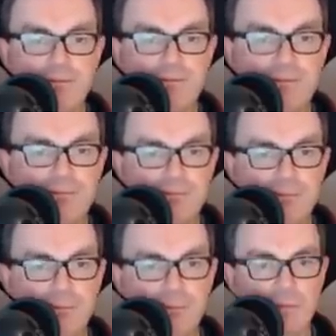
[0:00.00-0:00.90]

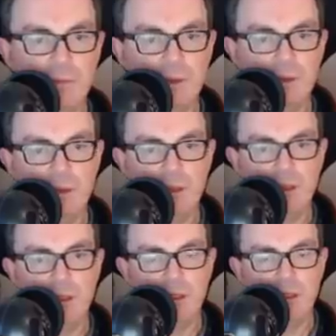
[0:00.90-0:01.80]

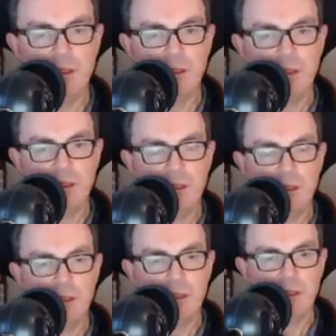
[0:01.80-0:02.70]

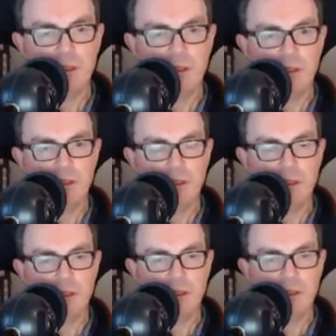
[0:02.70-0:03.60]

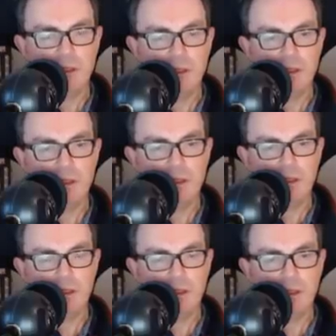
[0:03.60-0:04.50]

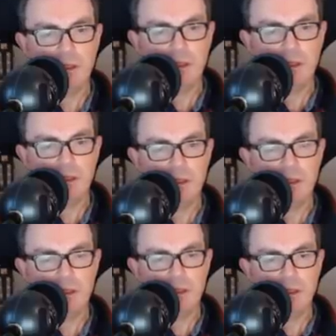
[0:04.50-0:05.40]

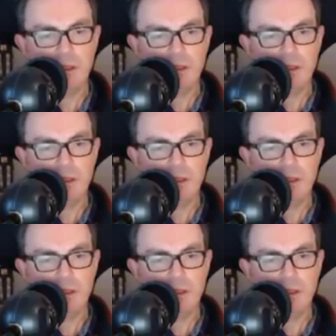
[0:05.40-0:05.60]
Nothing is said.